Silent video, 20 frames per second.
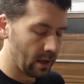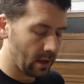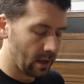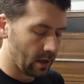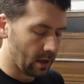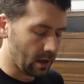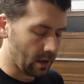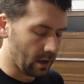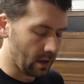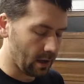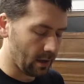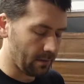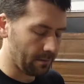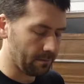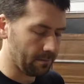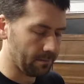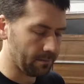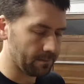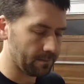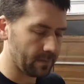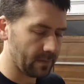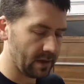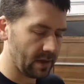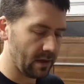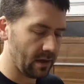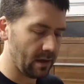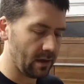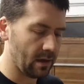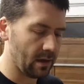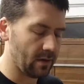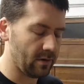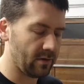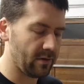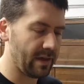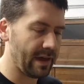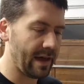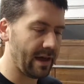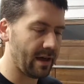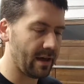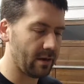and
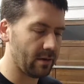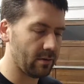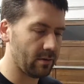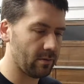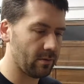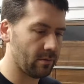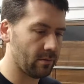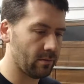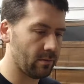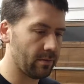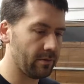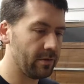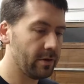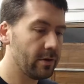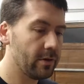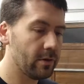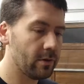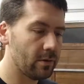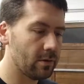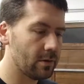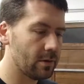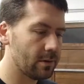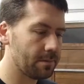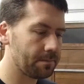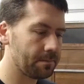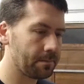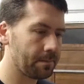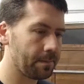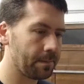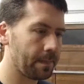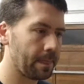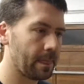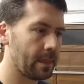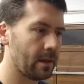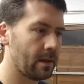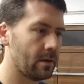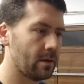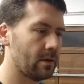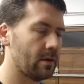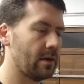that review
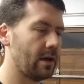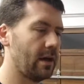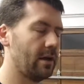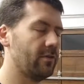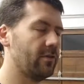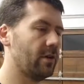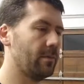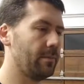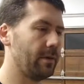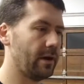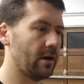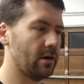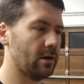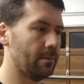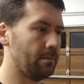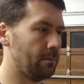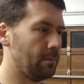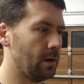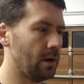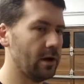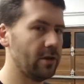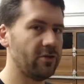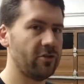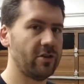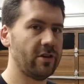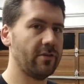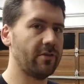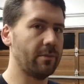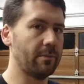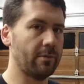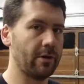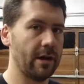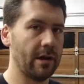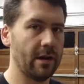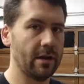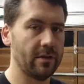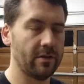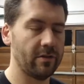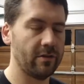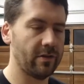kind of compared a bunch of different
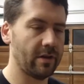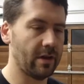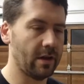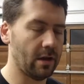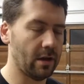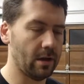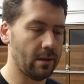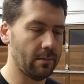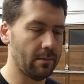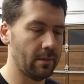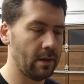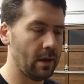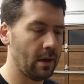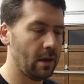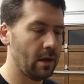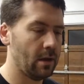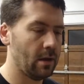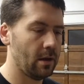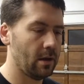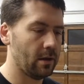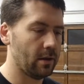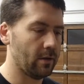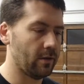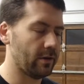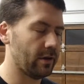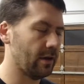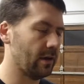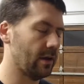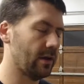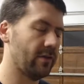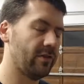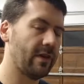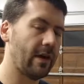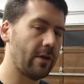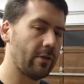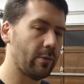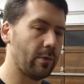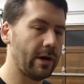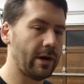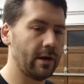brands. They were looking at
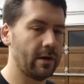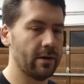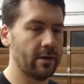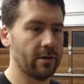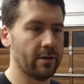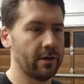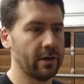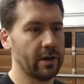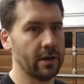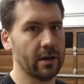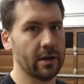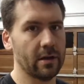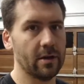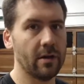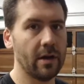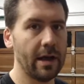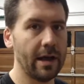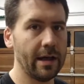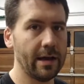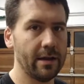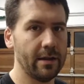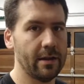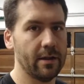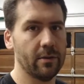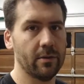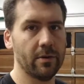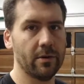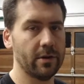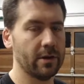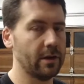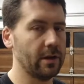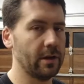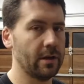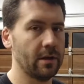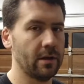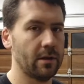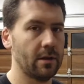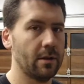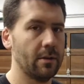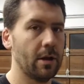Southwire, they were looking at Klein, they were looking
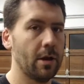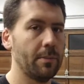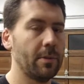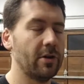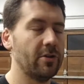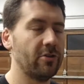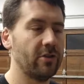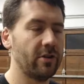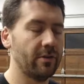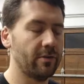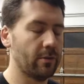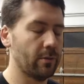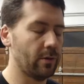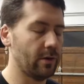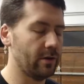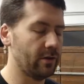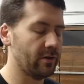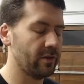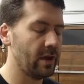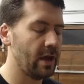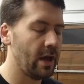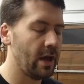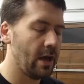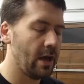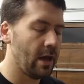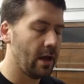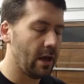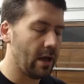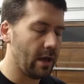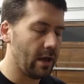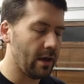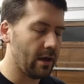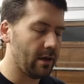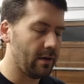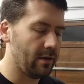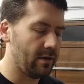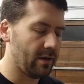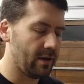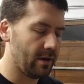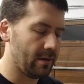at a bunch of different ones,
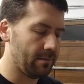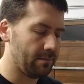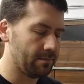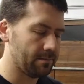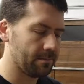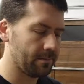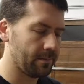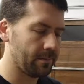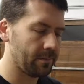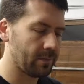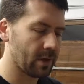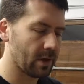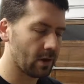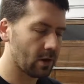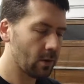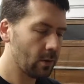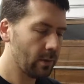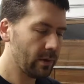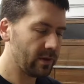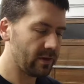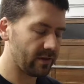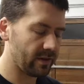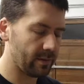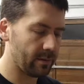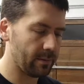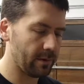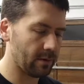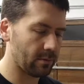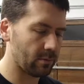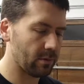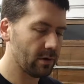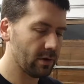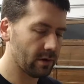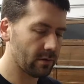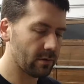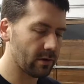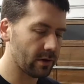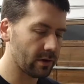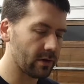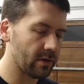and Irwin seemed to be a really,
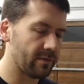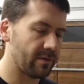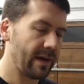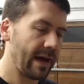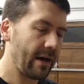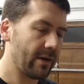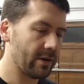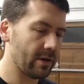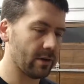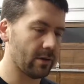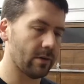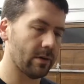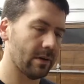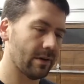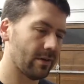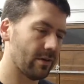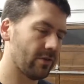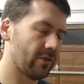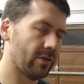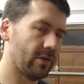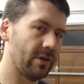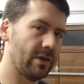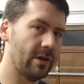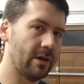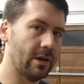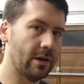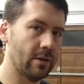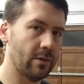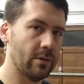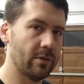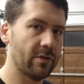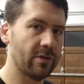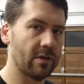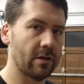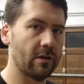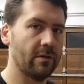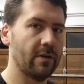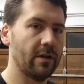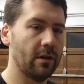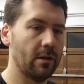really good value. And they're sold at Lowe's,
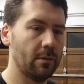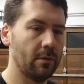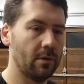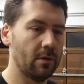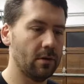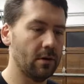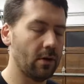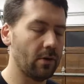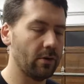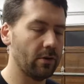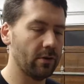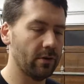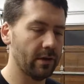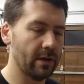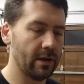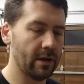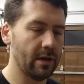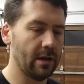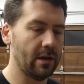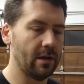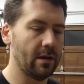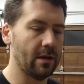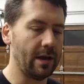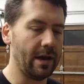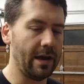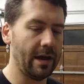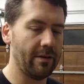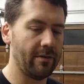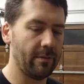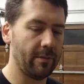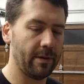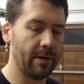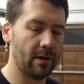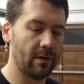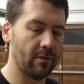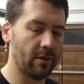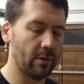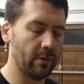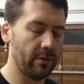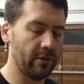they're available locally, and I have a pair
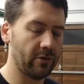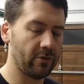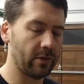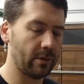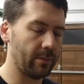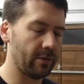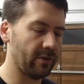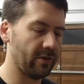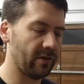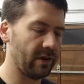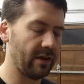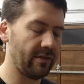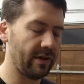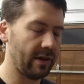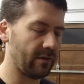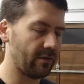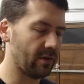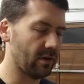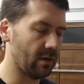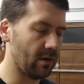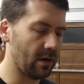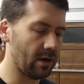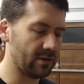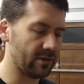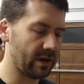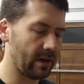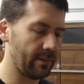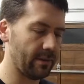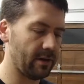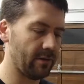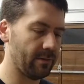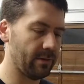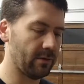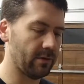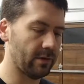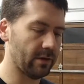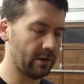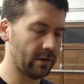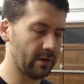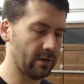of Irwin strippers that I've had for a long time that have been
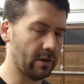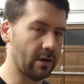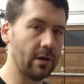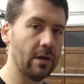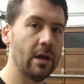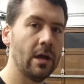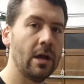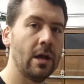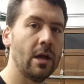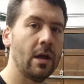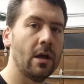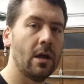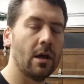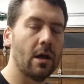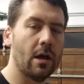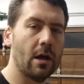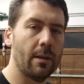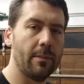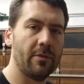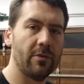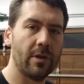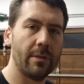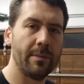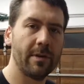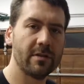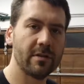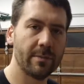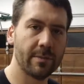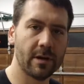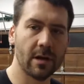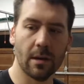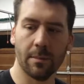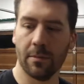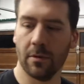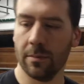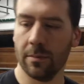really good. So I picked up a couple